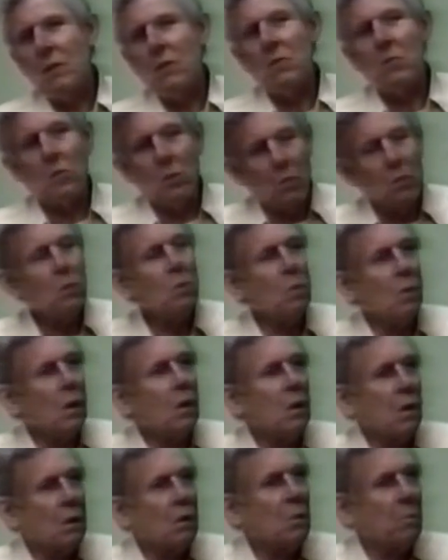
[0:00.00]
You
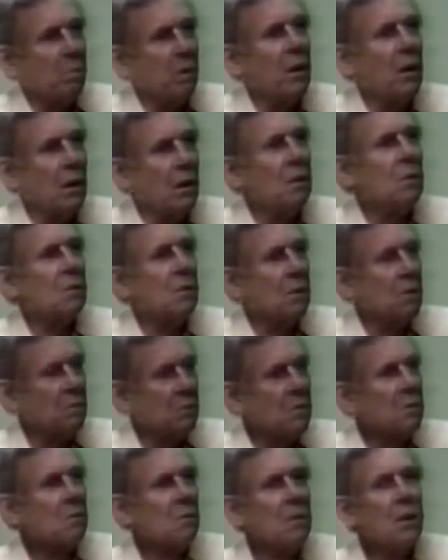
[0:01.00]
are a part
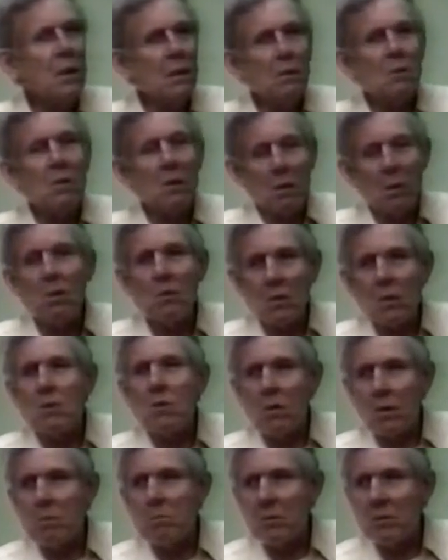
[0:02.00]
of the great Earth
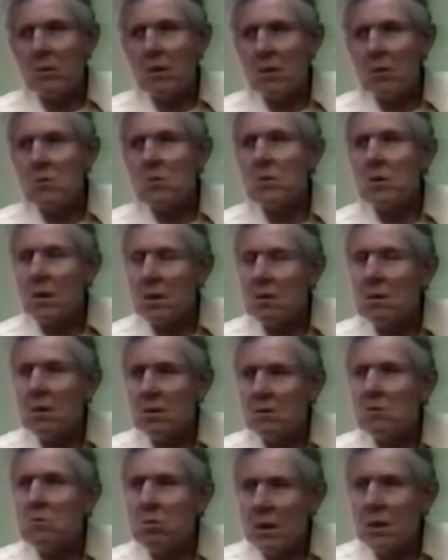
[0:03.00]
Corporation. And
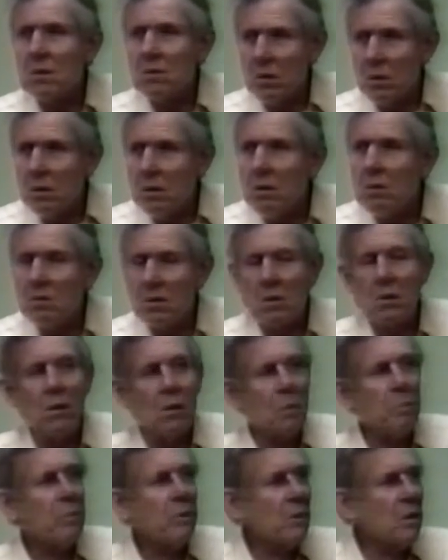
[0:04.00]
this great Earth
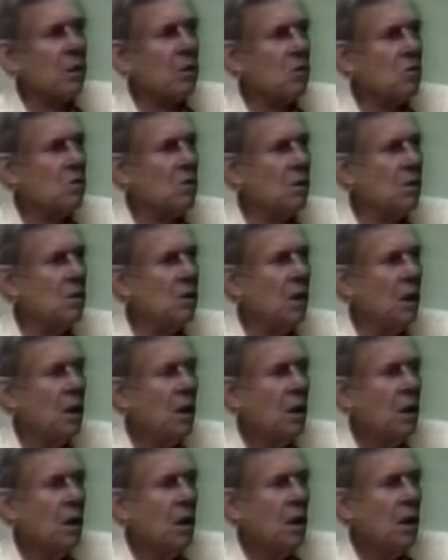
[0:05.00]
Corporation
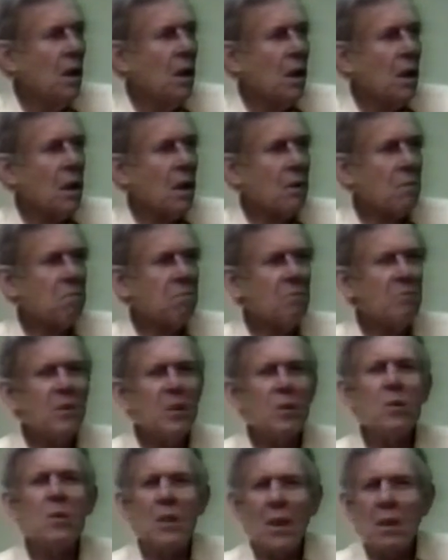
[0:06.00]

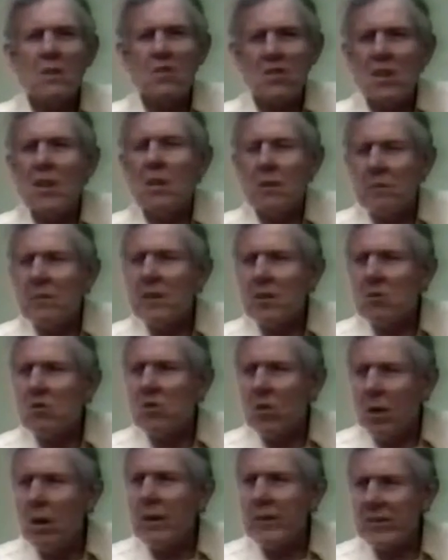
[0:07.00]
is not
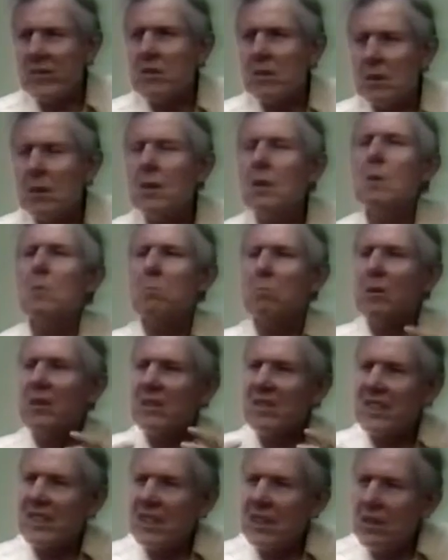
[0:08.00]
self-exhausting,
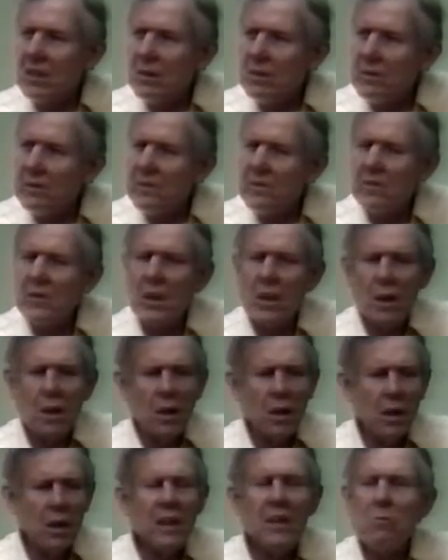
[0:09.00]
but
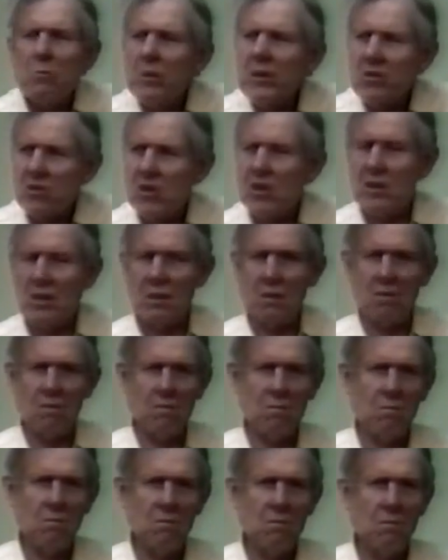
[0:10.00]
self-enriching.
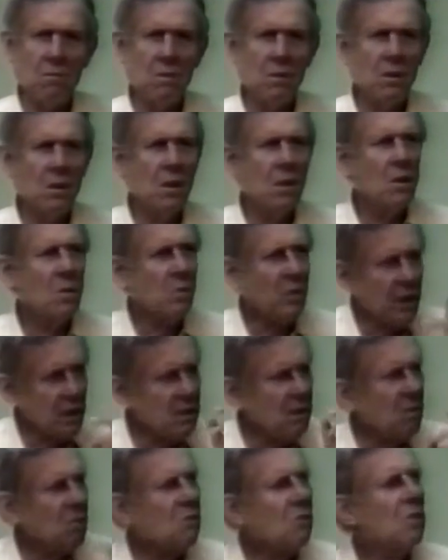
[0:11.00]

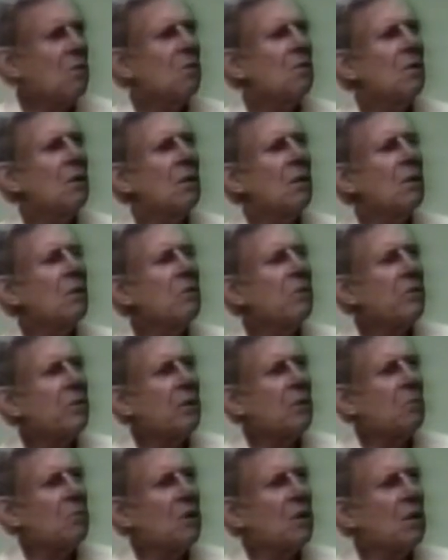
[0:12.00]
Why don't you learn
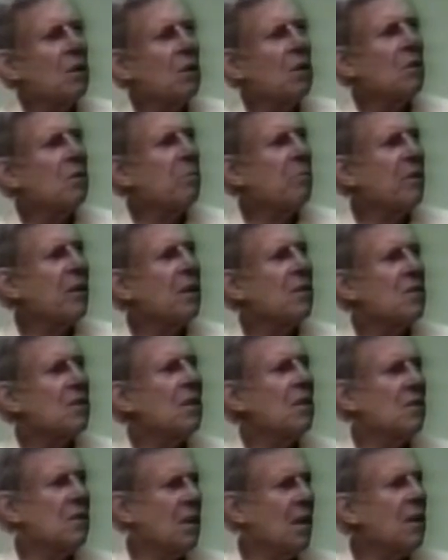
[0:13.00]
from the Earth
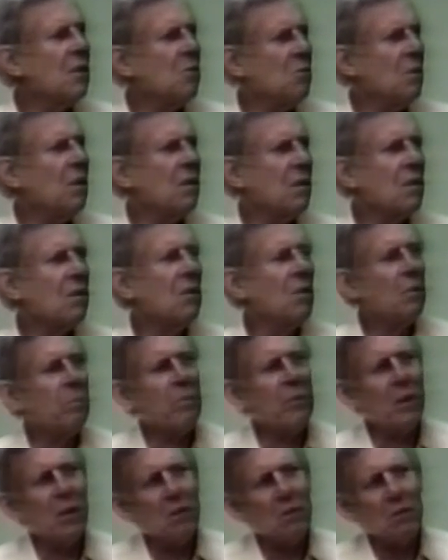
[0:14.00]
process how to run a
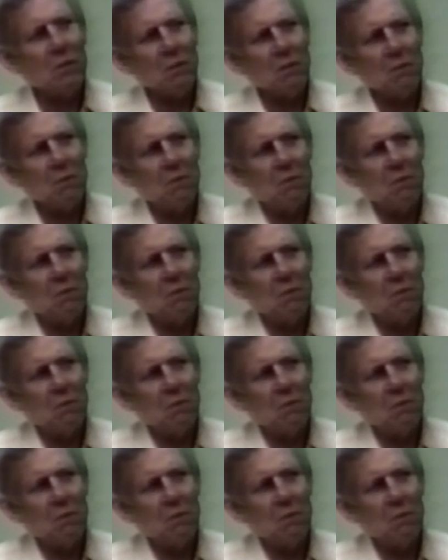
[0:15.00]
corporation?